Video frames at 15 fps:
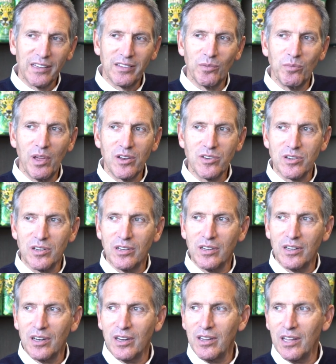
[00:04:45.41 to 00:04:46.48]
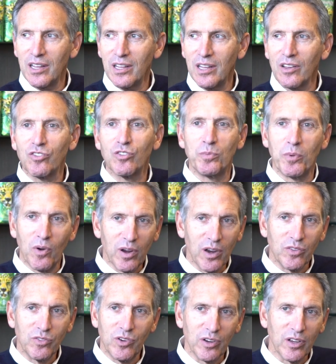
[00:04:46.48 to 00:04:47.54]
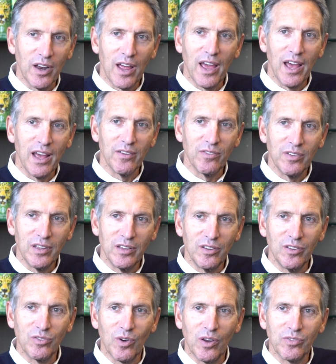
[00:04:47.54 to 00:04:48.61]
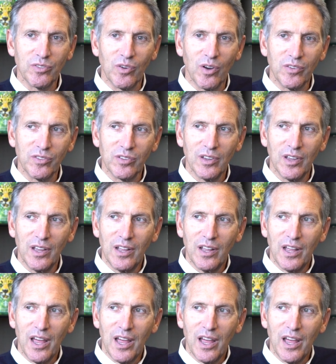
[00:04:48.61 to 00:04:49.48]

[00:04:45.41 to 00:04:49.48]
not to mention the experience you're going to have in these restaurants.